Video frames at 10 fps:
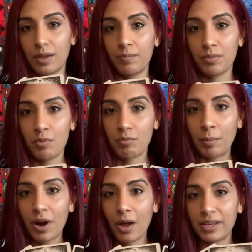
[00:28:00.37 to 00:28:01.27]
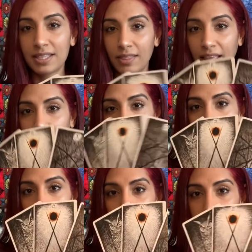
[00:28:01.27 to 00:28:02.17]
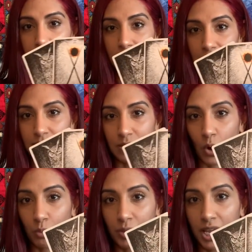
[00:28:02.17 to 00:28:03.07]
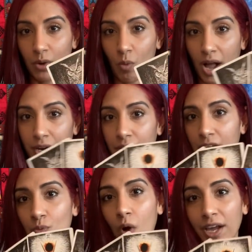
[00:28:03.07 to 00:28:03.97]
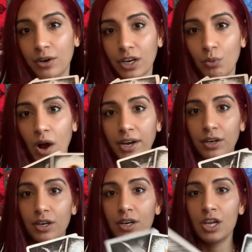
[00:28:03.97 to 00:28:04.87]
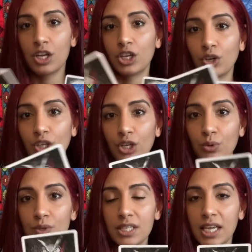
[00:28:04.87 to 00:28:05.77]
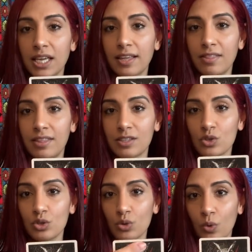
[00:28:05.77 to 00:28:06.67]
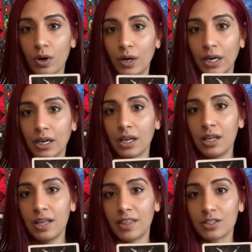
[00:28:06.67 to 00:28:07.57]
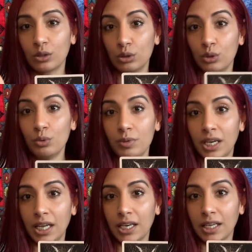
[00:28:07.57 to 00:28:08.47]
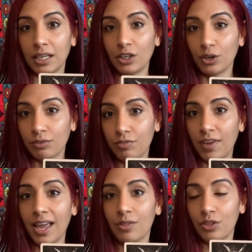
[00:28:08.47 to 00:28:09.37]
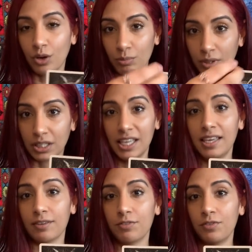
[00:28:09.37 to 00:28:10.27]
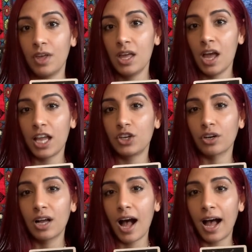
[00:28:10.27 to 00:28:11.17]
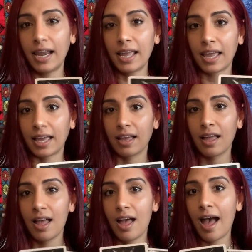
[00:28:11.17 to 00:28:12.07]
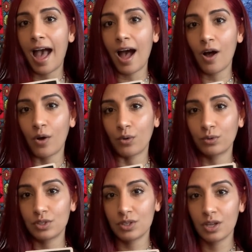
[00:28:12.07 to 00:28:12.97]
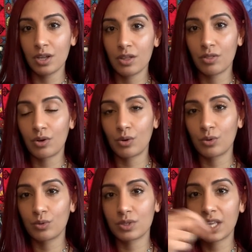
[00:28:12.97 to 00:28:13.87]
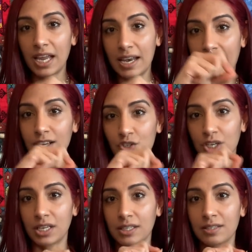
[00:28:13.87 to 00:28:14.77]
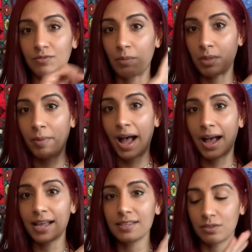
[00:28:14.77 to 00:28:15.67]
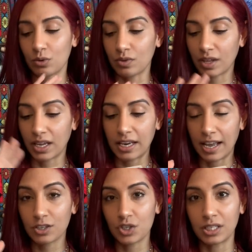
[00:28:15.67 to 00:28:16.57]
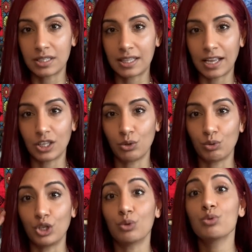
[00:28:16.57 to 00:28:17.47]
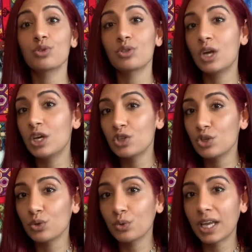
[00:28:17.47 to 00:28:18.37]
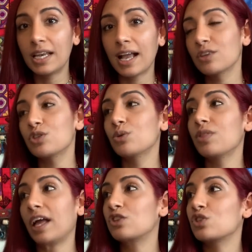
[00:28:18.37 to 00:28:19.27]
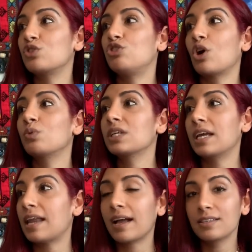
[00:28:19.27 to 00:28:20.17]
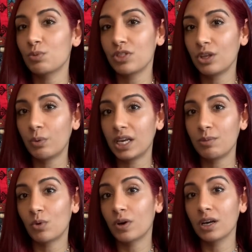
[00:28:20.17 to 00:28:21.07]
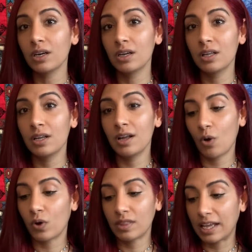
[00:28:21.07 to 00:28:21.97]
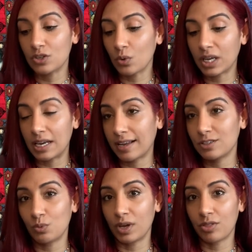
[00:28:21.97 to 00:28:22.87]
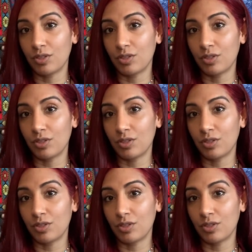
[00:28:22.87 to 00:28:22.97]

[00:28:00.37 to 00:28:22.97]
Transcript: remember how I said like the mind is opening wider and wider and wider? You're using this sword that's illuminated, your faith, your belief, and you're cutting out those connections from the past or the connections that you used to connect to that just don't connect with you anymore, or that don't connect with,